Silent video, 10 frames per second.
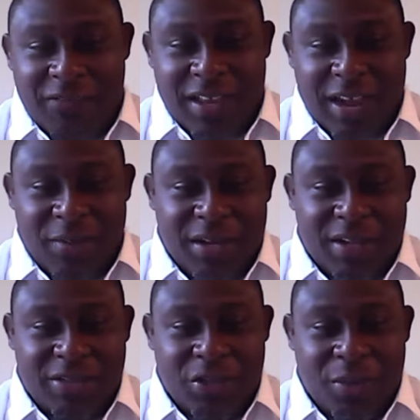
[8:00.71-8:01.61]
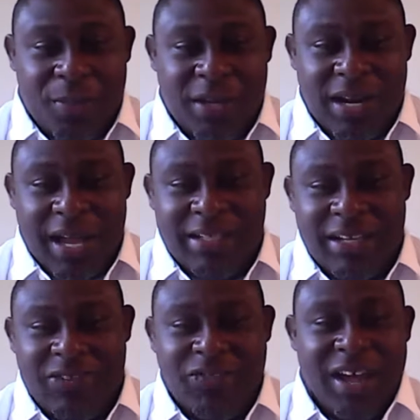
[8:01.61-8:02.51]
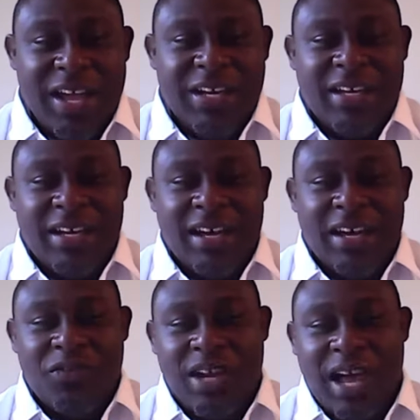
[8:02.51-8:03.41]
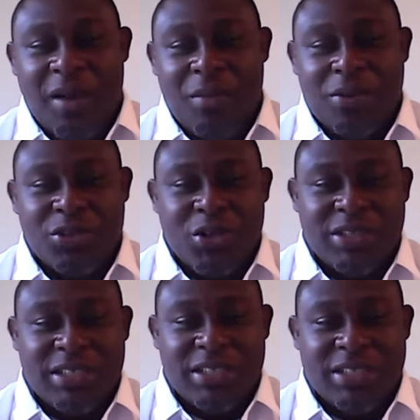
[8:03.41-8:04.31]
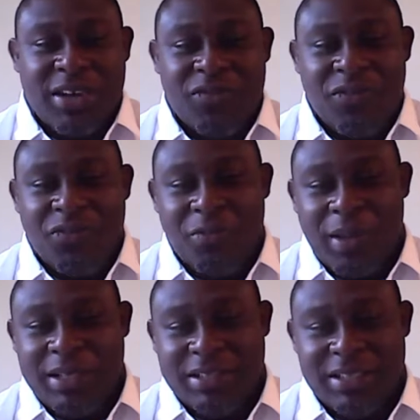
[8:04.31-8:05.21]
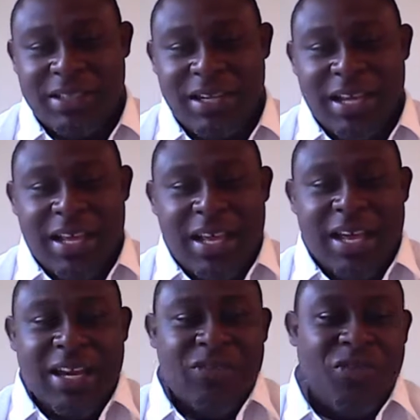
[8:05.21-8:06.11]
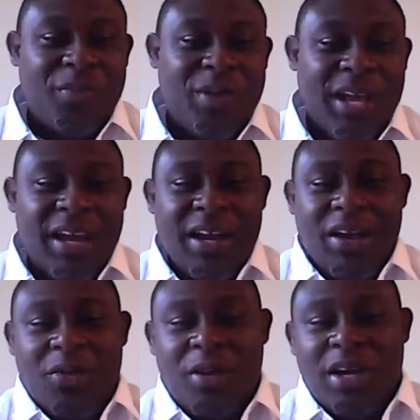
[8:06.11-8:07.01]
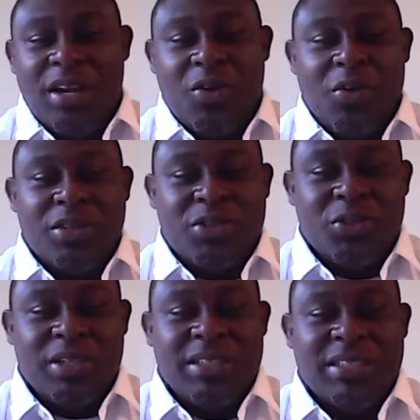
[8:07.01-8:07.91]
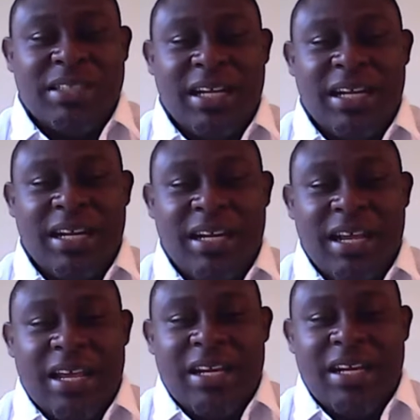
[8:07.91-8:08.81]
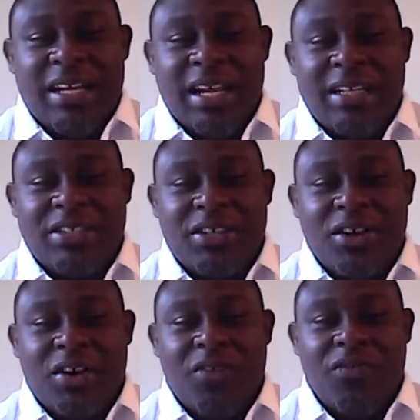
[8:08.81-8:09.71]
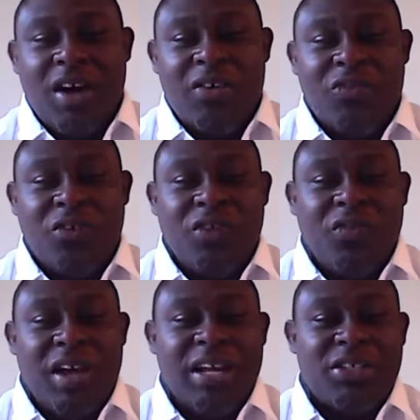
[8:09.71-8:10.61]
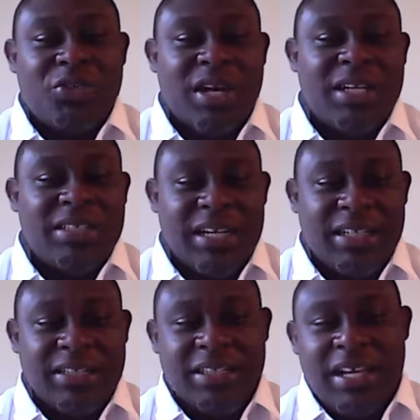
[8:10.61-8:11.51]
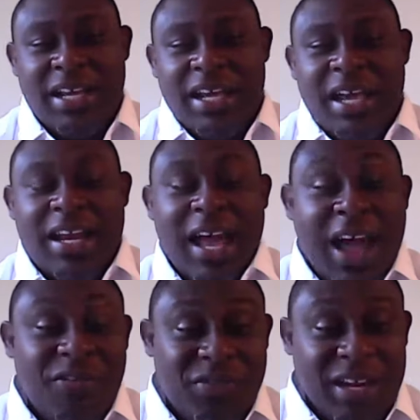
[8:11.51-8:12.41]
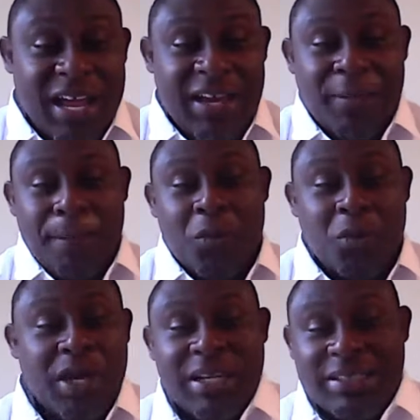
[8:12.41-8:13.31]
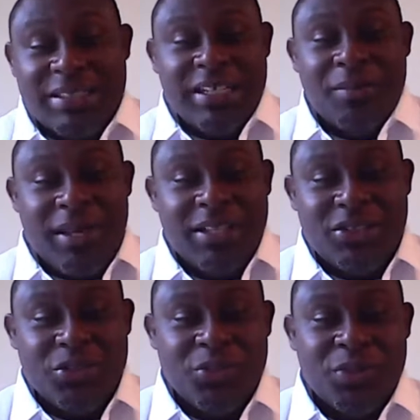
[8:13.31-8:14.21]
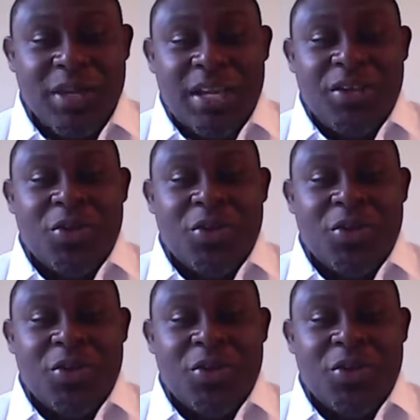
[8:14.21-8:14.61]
after that, we're going to talk about identifying the unreliable sources of information. And then from there, we're going to go into understanding the danger of free financial contents. And after that, we're going to jump into,